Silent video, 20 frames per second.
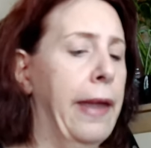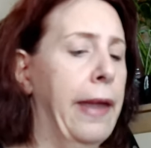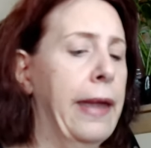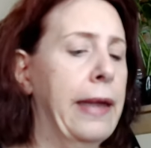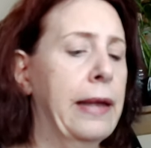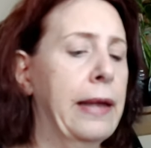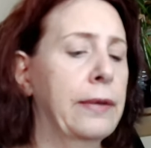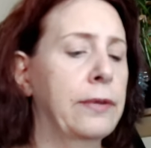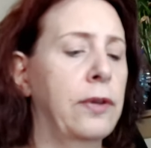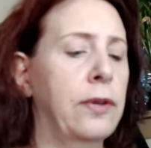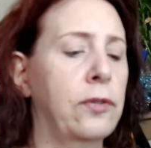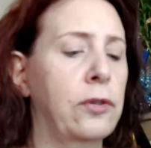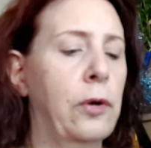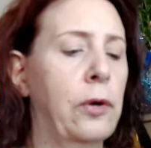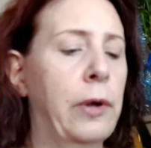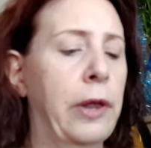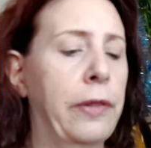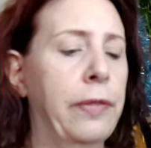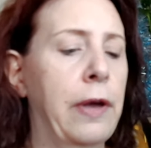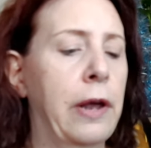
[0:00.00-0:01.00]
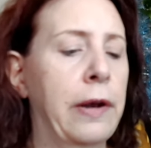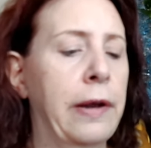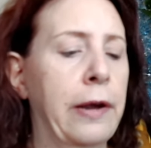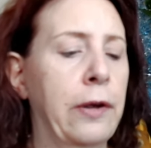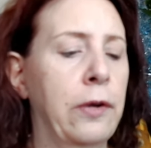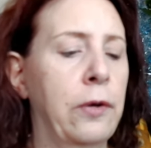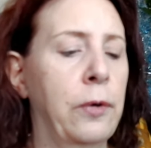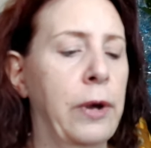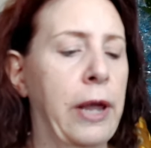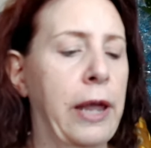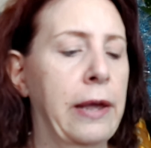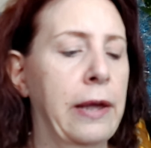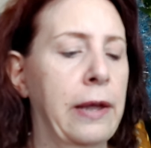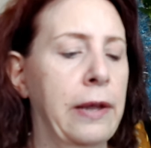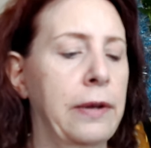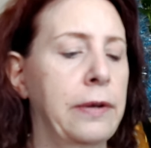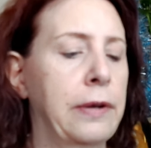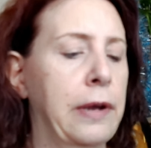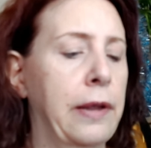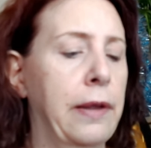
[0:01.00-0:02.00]
and so I thought I'd go
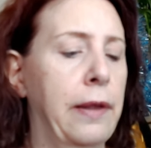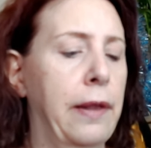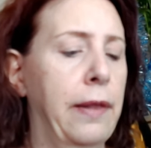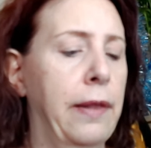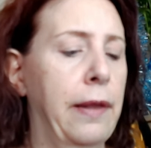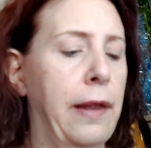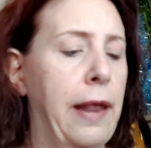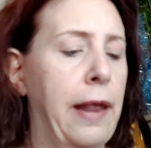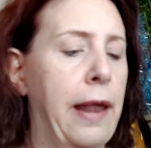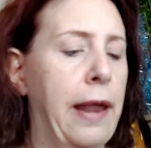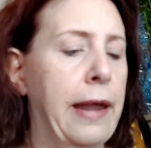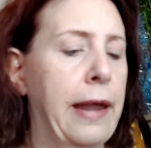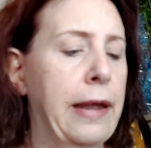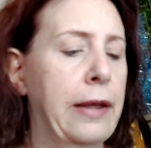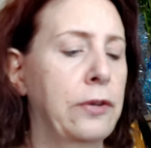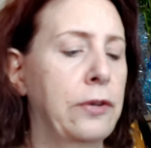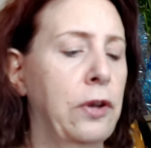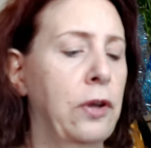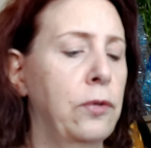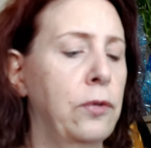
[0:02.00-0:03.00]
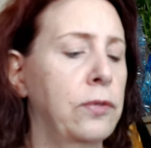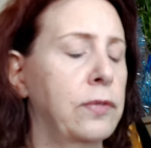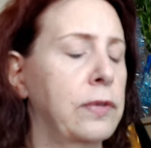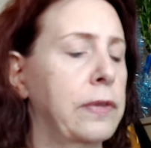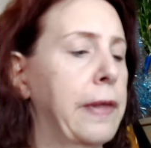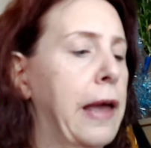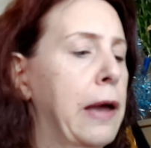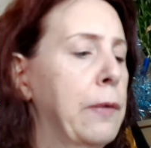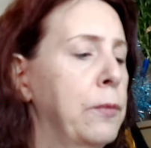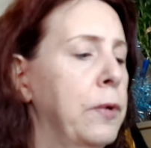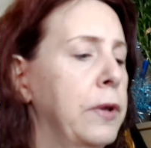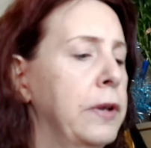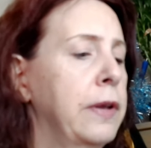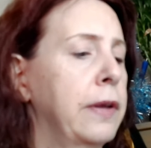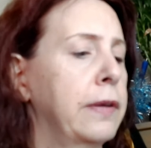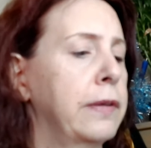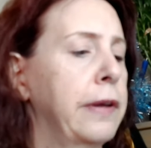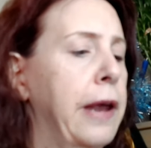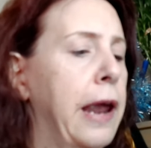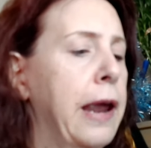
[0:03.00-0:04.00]
ahead and use that one
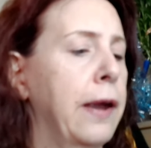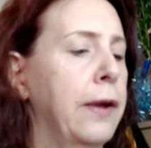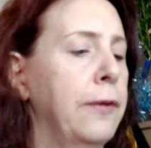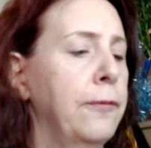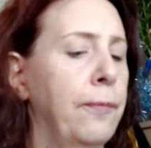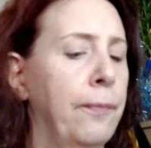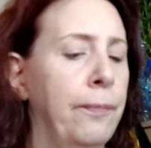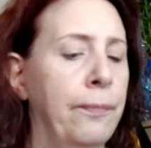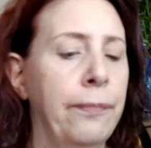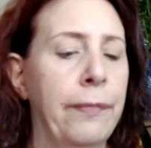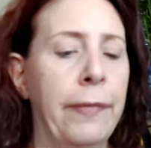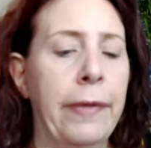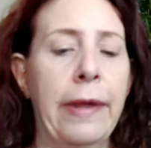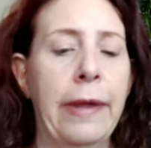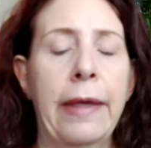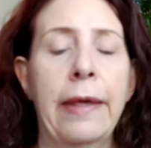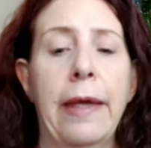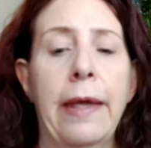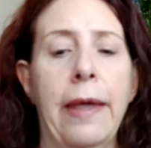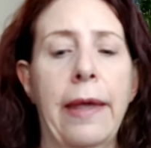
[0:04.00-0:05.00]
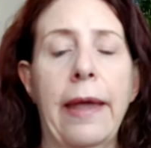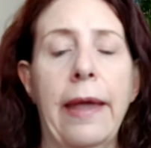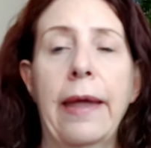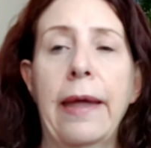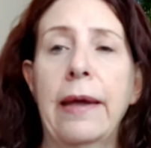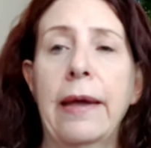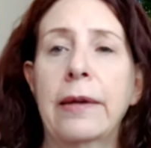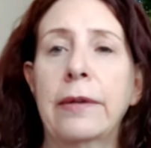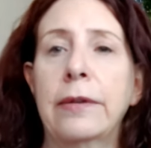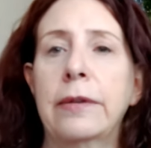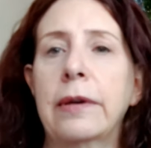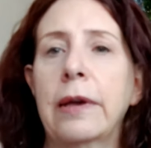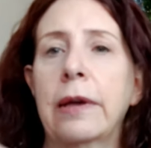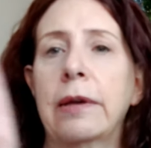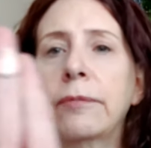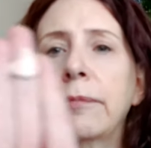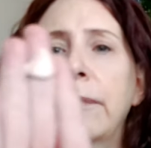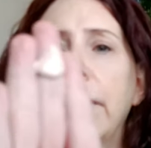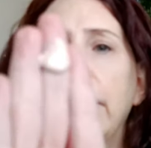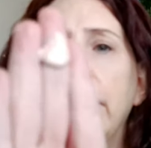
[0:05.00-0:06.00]
today. And
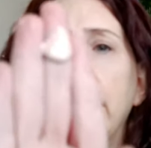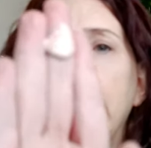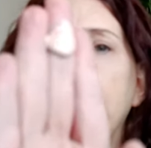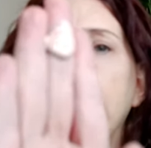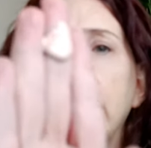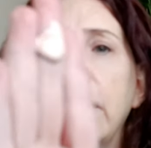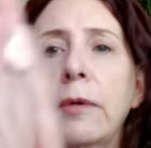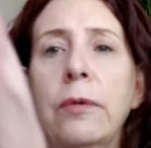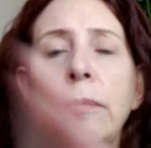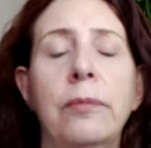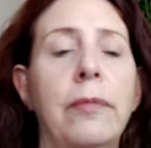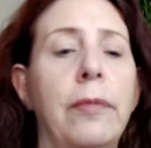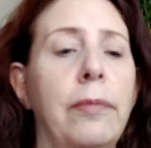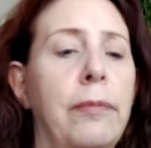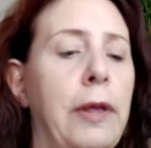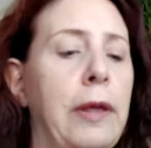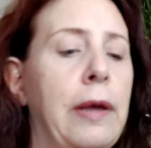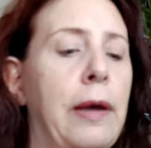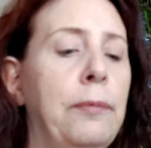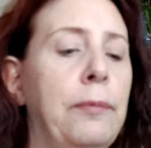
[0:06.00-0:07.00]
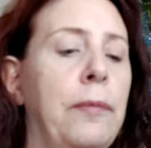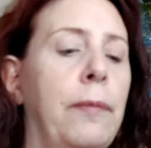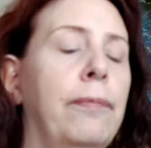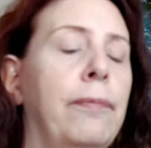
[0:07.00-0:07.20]
uh, so yeah.